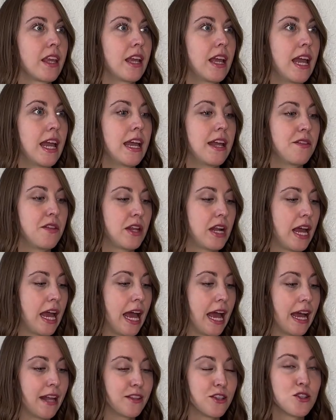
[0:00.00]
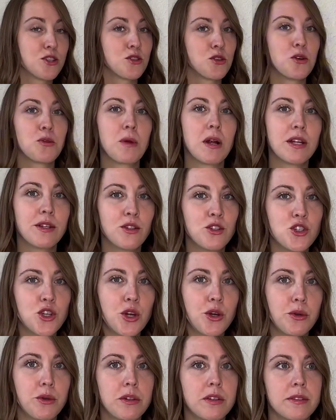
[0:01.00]
And then I had this little running
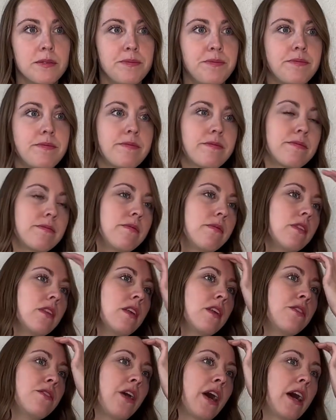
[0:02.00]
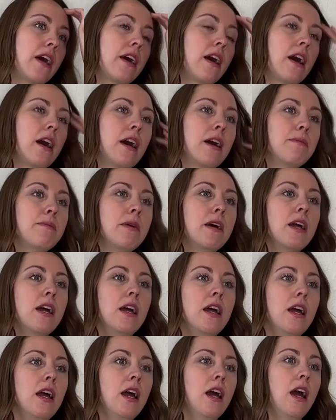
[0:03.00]
joke that
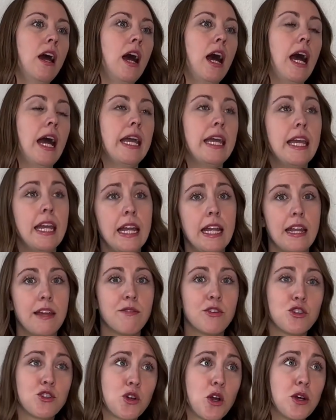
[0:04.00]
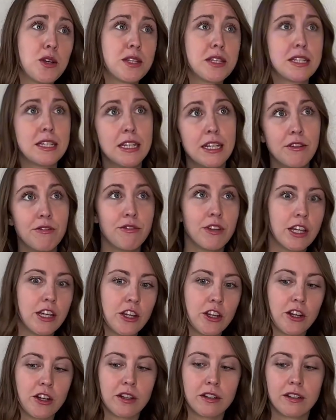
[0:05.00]
I can't even draw a stick
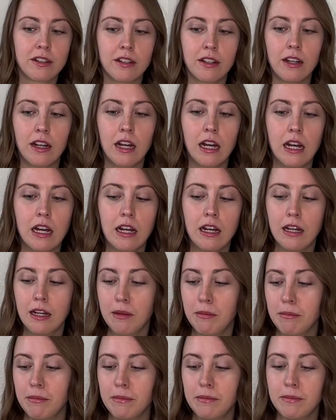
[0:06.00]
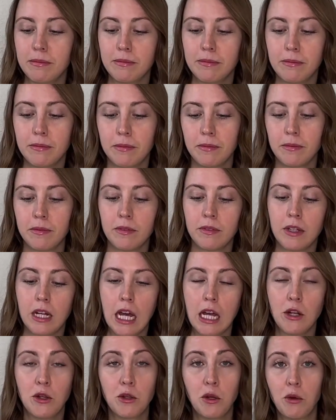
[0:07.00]
figure.
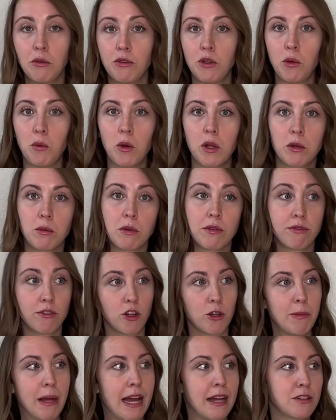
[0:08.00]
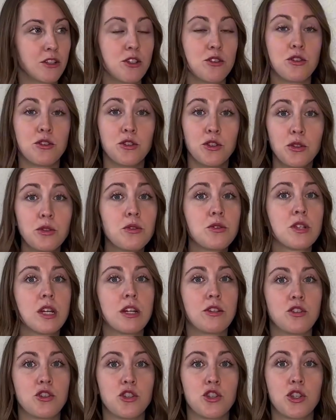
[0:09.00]
I don't know if you want to refer back to the doodles I
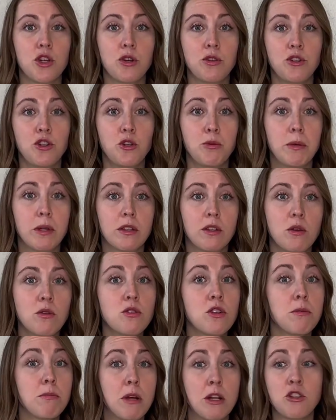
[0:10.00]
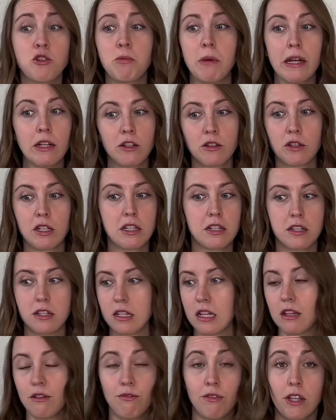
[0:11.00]
just showed you, but those are much better than a
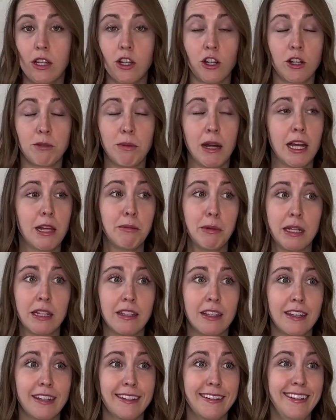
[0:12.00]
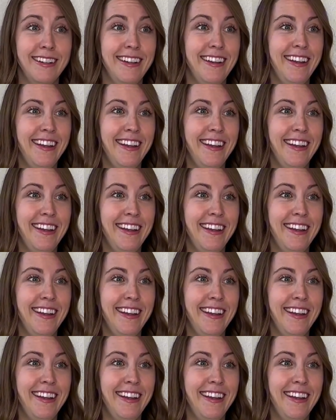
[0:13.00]
stick figure in my opinion.